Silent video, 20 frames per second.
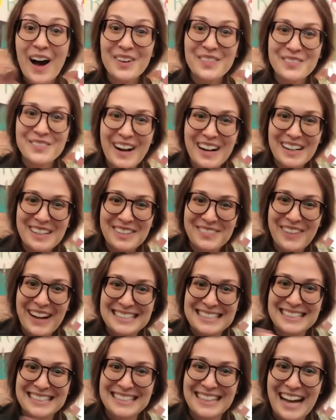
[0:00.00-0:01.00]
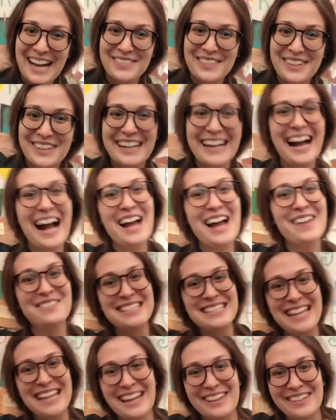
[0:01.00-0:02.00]
Welcome back to the library. I'm
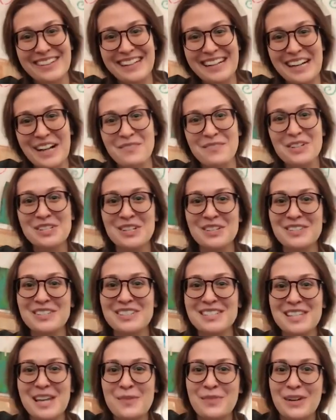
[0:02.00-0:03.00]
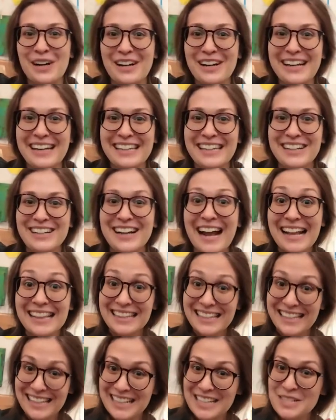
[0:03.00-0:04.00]
Miss Taylor and I'm your children's librarian here at
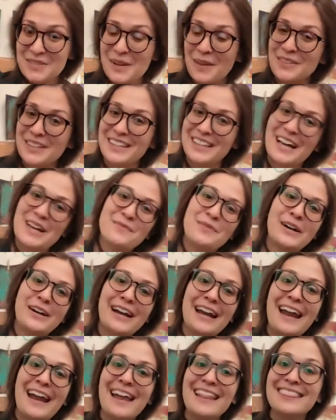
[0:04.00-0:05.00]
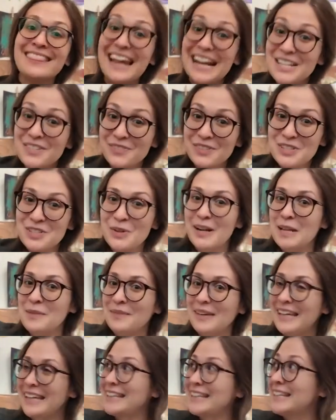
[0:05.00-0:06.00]
the Giddings Public Library. Thanks for joining
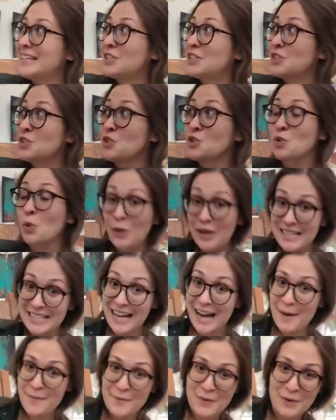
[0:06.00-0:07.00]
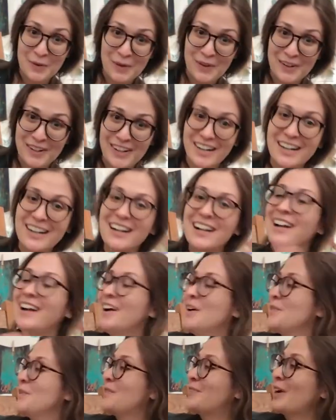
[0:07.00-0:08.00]
me in the Storytime Corner.
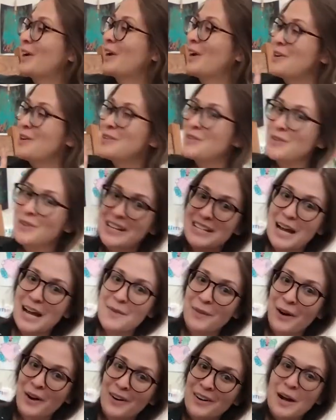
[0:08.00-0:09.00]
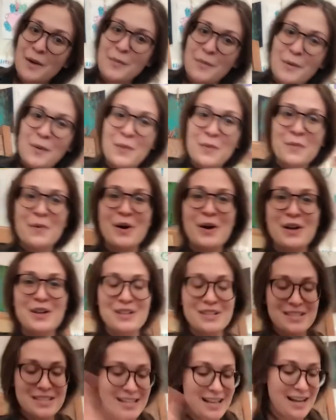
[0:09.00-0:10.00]
We've got our Storytime art up on the
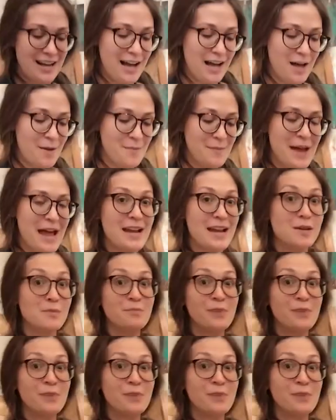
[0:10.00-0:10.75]
walls um, and a